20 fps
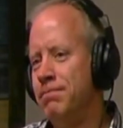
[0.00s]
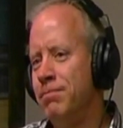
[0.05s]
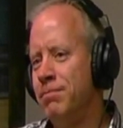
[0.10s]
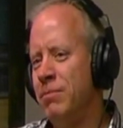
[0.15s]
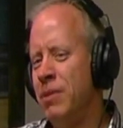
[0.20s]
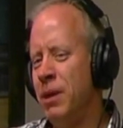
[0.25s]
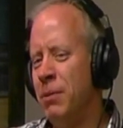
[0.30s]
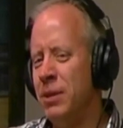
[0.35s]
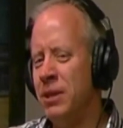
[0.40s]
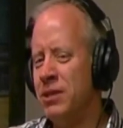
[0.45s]

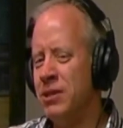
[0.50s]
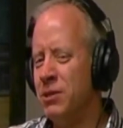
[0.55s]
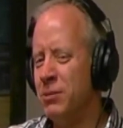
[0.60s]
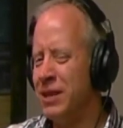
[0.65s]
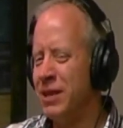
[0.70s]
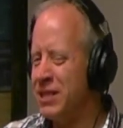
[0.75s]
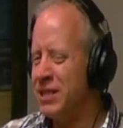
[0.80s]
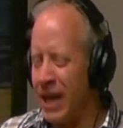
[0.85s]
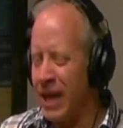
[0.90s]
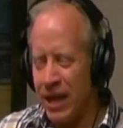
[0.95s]
Maybe some
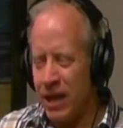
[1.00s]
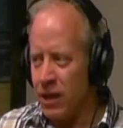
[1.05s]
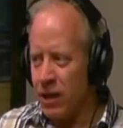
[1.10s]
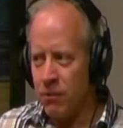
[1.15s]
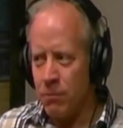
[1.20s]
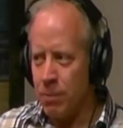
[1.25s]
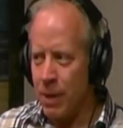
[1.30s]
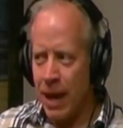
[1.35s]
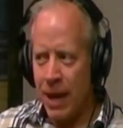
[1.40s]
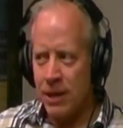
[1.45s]

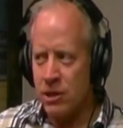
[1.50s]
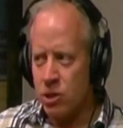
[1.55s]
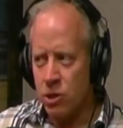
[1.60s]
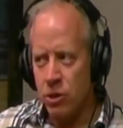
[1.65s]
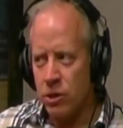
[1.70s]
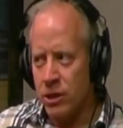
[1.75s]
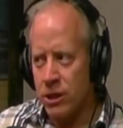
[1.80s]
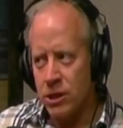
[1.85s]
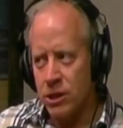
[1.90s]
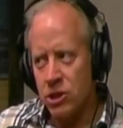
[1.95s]
executive
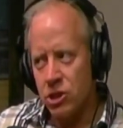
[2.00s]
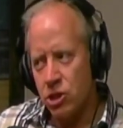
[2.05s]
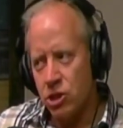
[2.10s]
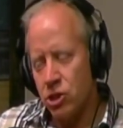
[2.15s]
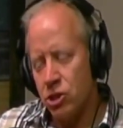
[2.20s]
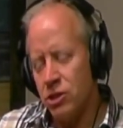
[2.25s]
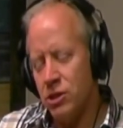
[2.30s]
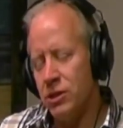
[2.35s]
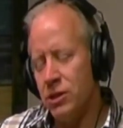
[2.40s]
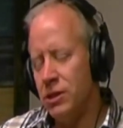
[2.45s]
pastor-ish.
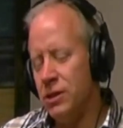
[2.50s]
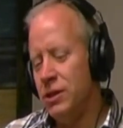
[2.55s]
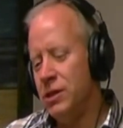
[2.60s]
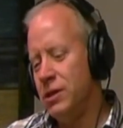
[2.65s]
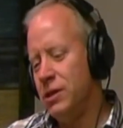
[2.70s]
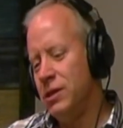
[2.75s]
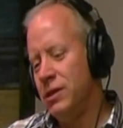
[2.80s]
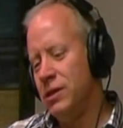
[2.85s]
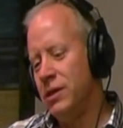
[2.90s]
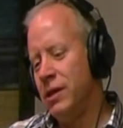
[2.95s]

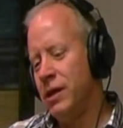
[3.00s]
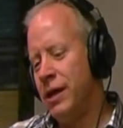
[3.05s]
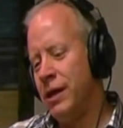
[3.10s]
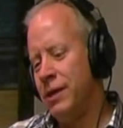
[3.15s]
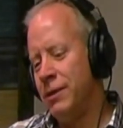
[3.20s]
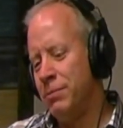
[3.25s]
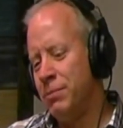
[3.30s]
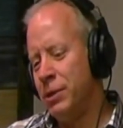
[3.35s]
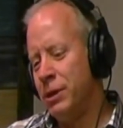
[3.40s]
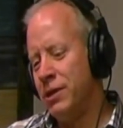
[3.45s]
Mm-hmm.
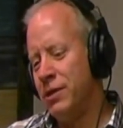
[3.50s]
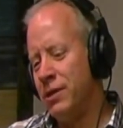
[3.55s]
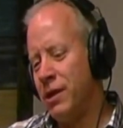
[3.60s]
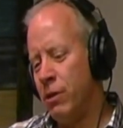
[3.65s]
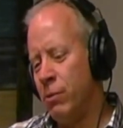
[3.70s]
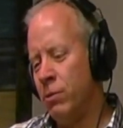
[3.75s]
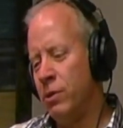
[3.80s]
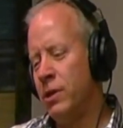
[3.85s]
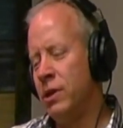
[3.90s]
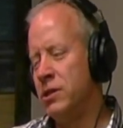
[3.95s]
But I
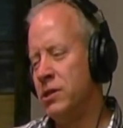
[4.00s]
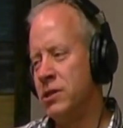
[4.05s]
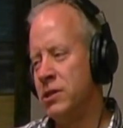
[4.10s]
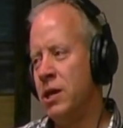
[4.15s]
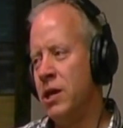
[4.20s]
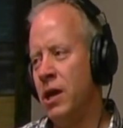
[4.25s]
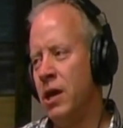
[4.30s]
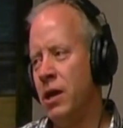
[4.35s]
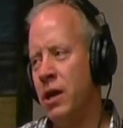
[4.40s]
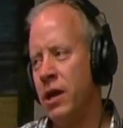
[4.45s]
really just
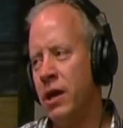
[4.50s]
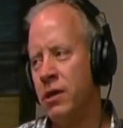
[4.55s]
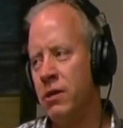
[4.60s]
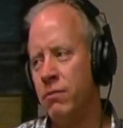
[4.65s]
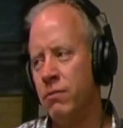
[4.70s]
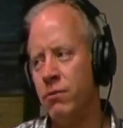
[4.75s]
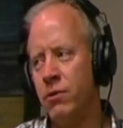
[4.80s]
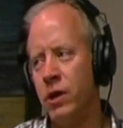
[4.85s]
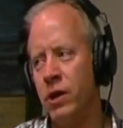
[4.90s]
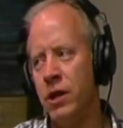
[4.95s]
kind of like the
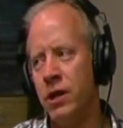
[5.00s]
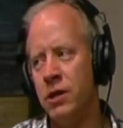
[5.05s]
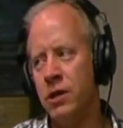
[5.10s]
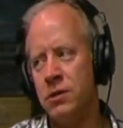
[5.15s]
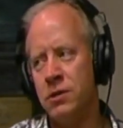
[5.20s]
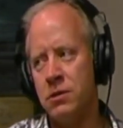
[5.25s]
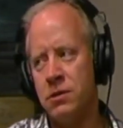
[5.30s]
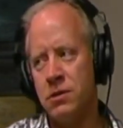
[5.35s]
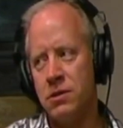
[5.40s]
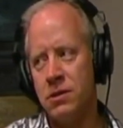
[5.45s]

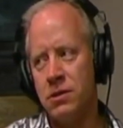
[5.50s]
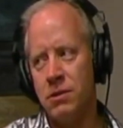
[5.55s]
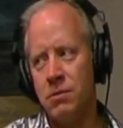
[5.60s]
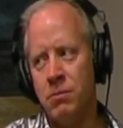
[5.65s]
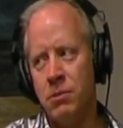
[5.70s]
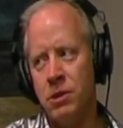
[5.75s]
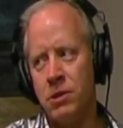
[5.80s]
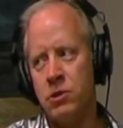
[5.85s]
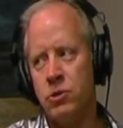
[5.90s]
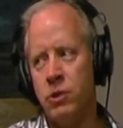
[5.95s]
phrase
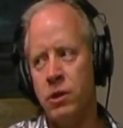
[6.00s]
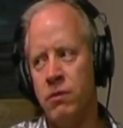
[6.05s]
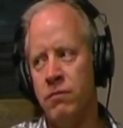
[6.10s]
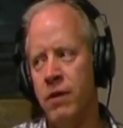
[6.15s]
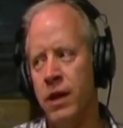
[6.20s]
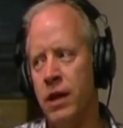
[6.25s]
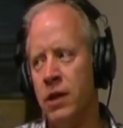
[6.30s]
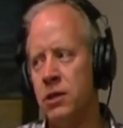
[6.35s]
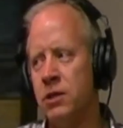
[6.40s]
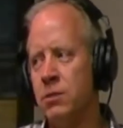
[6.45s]
ministry
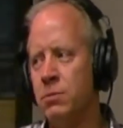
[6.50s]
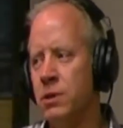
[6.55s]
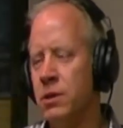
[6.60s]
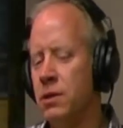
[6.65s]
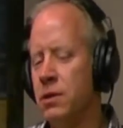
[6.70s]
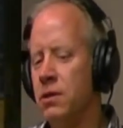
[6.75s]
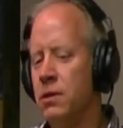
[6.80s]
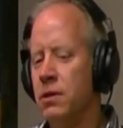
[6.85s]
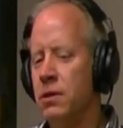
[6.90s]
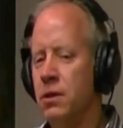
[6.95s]

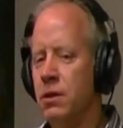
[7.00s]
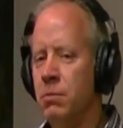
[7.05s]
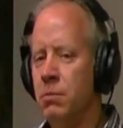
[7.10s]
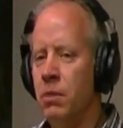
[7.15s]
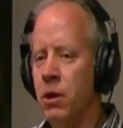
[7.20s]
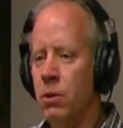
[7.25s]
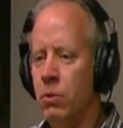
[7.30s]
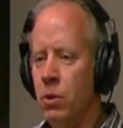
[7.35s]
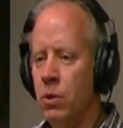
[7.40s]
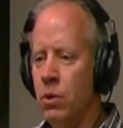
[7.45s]
advancement, that
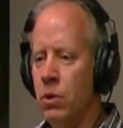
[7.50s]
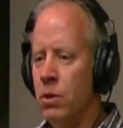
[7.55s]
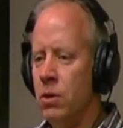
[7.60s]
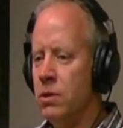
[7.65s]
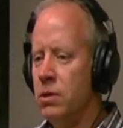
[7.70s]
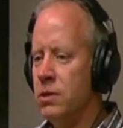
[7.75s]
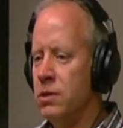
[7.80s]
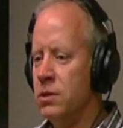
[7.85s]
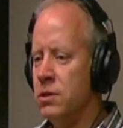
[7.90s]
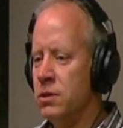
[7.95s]
my role
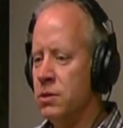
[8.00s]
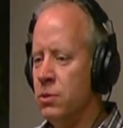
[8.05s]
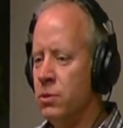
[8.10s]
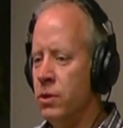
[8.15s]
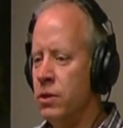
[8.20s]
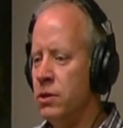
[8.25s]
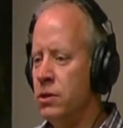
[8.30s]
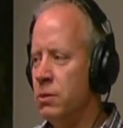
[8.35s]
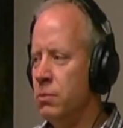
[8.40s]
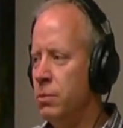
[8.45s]
is
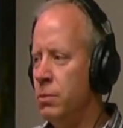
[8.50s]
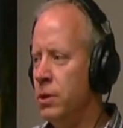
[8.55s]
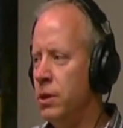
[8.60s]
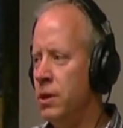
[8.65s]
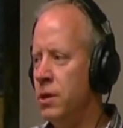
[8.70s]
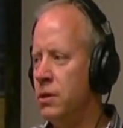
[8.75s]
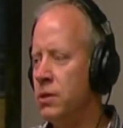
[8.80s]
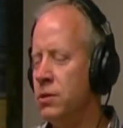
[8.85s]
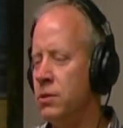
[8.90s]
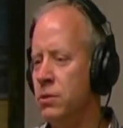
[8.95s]
going to be
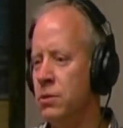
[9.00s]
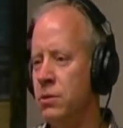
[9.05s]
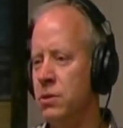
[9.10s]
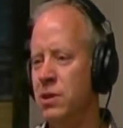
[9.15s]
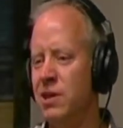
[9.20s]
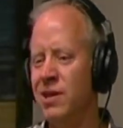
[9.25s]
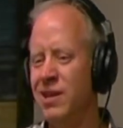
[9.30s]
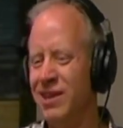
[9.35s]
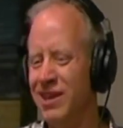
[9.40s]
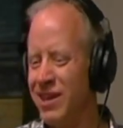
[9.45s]
to
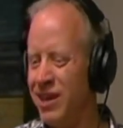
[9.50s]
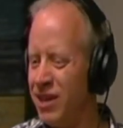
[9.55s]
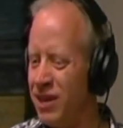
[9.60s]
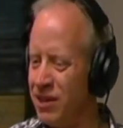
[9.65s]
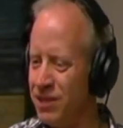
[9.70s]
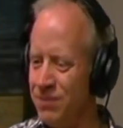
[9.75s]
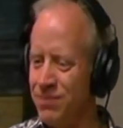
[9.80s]
kind of